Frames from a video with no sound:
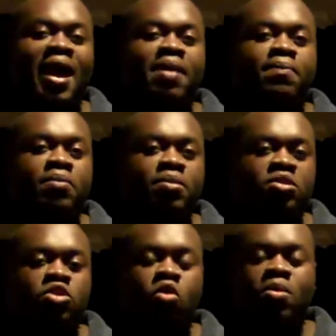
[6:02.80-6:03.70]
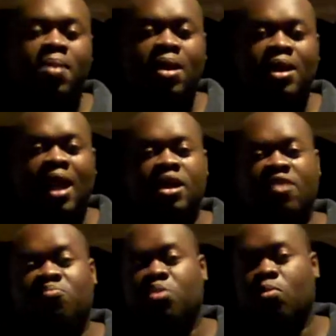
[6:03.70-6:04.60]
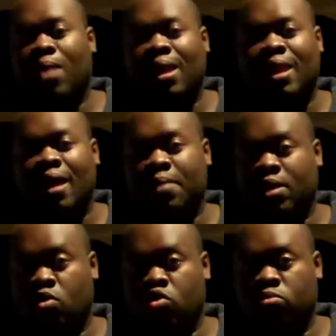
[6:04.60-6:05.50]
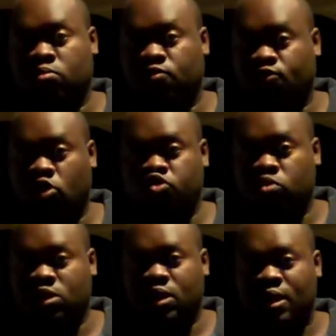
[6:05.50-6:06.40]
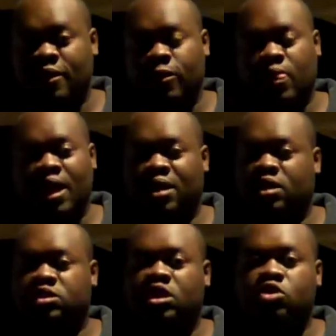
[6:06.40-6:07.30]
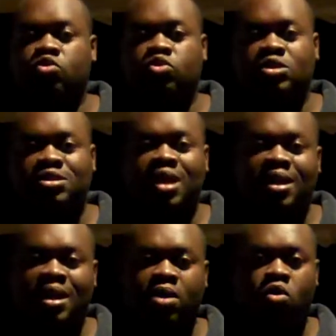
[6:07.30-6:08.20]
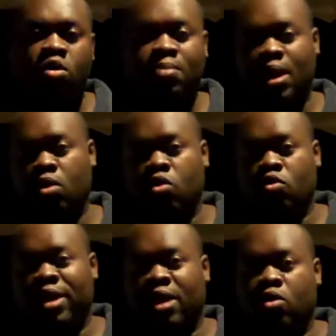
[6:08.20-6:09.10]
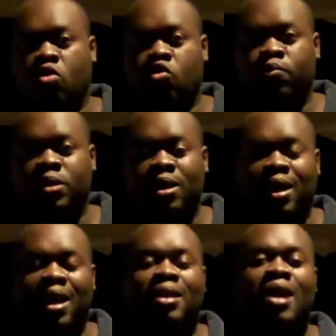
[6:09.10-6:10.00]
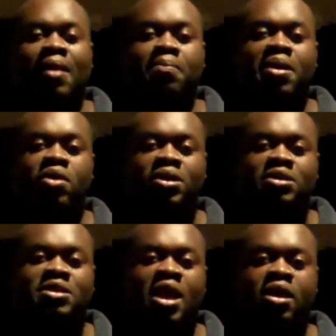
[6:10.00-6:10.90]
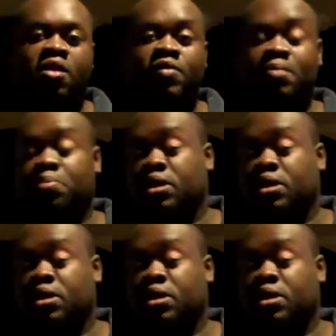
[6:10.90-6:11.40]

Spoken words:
I known about it, I could have built my lab at home virtually and continued studying on my own at home and got a better understanding of it.